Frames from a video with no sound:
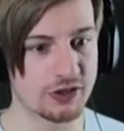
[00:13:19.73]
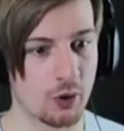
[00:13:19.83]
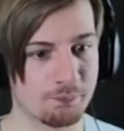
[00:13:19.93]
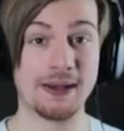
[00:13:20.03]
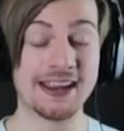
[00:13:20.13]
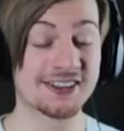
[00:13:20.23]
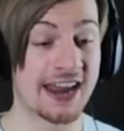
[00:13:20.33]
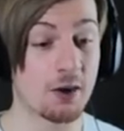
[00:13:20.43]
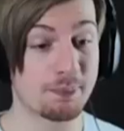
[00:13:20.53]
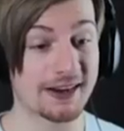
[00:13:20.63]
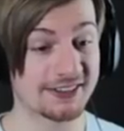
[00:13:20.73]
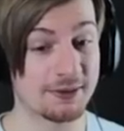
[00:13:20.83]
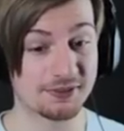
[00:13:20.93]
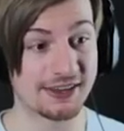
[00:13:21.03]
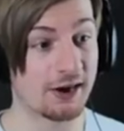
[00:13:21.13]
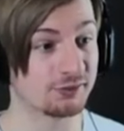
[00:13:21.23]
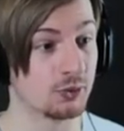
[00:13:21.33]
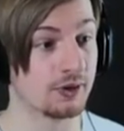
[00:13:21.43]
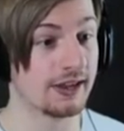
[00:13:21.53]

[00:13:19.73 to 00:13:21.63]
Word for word: though. Billy is now back to himself, dude.